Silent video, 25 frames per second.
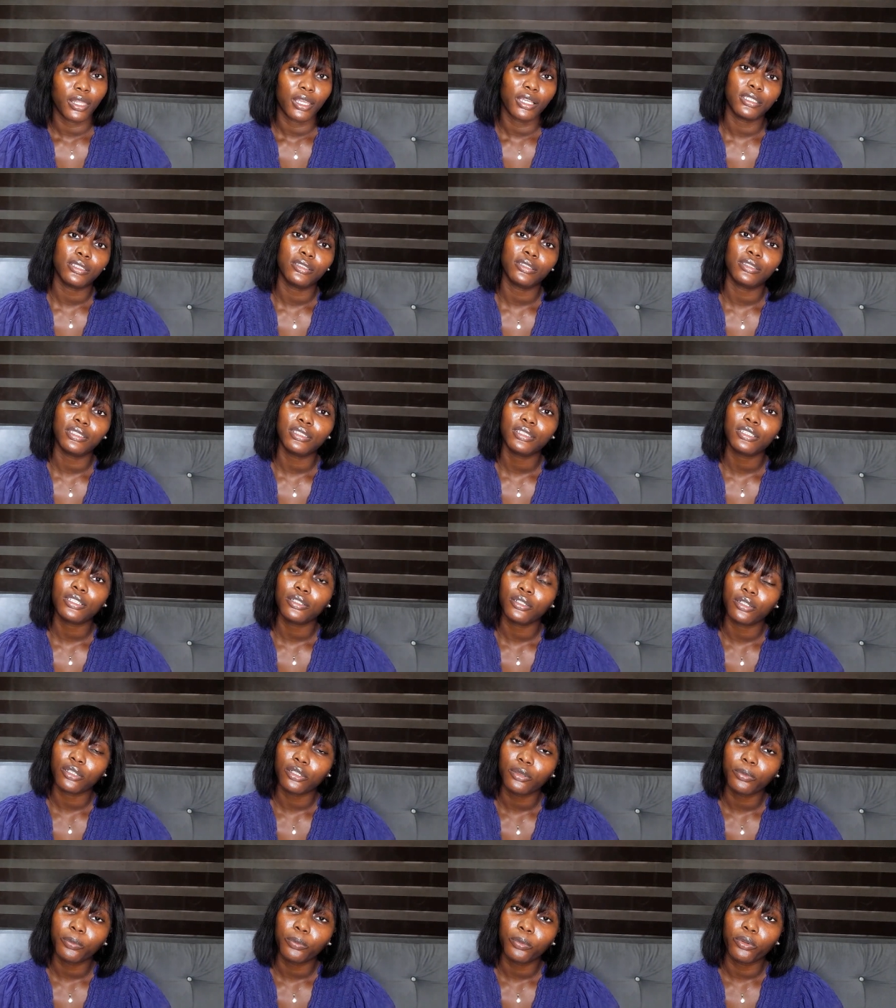And so this
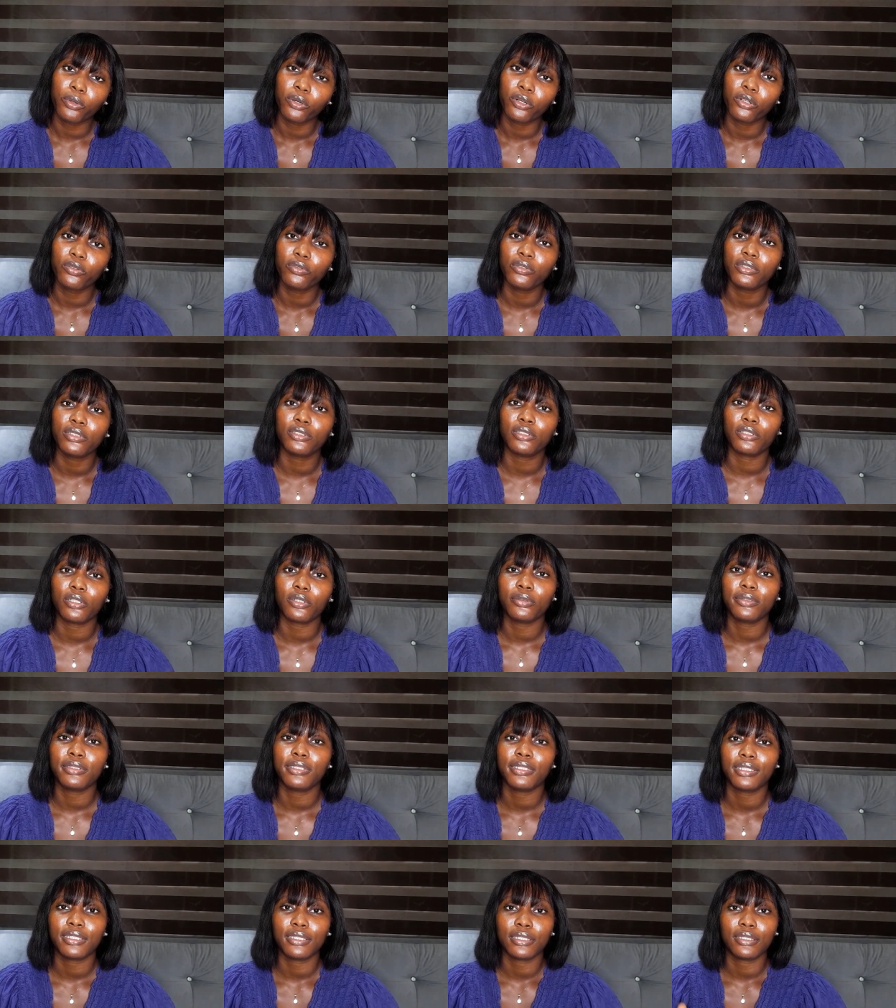clogged pore
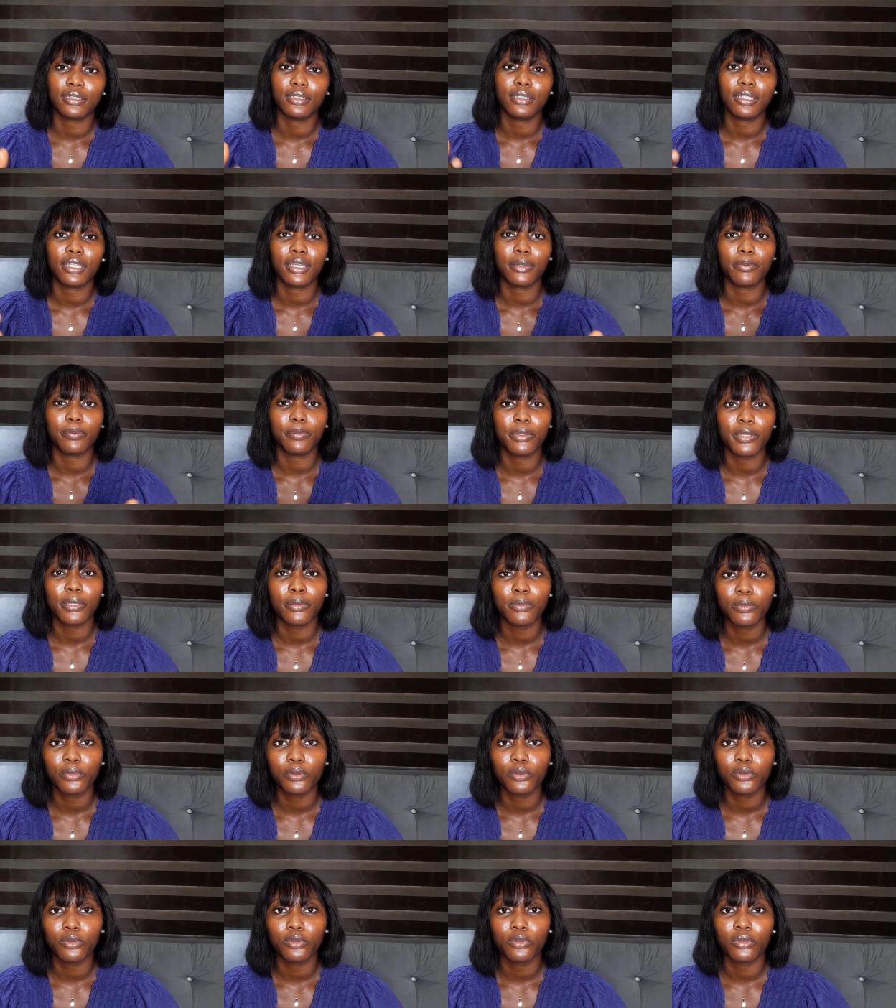results in a
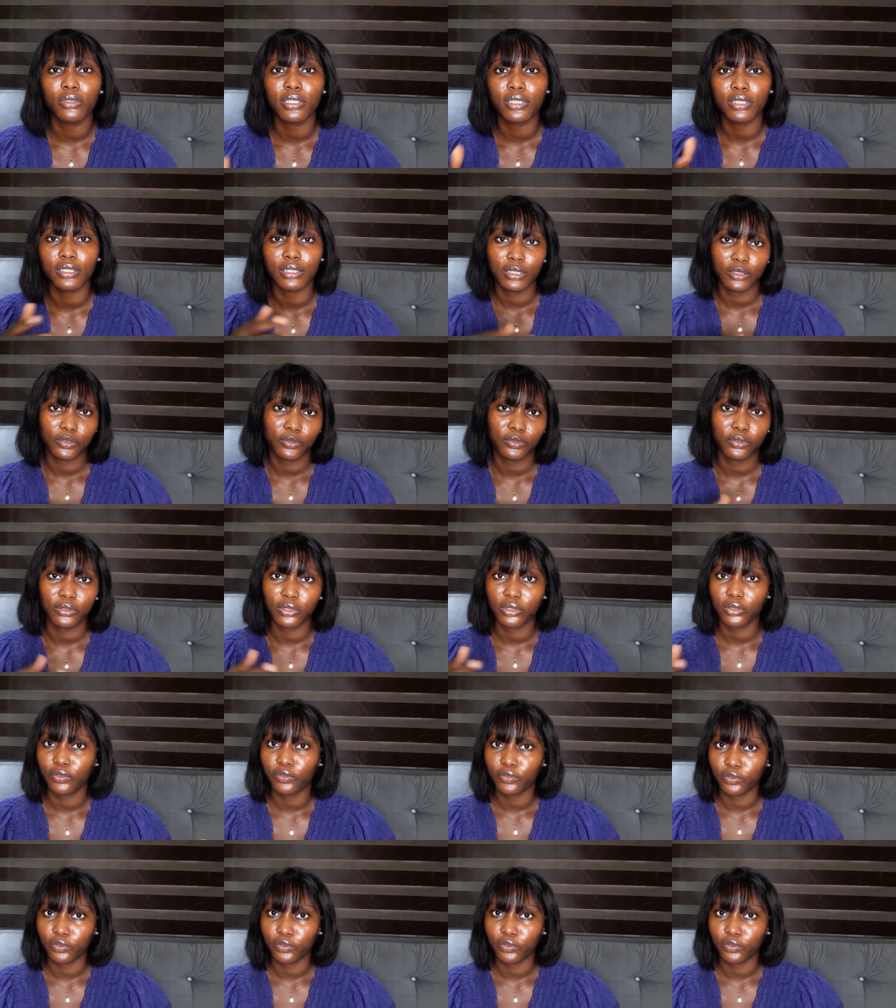pimple in different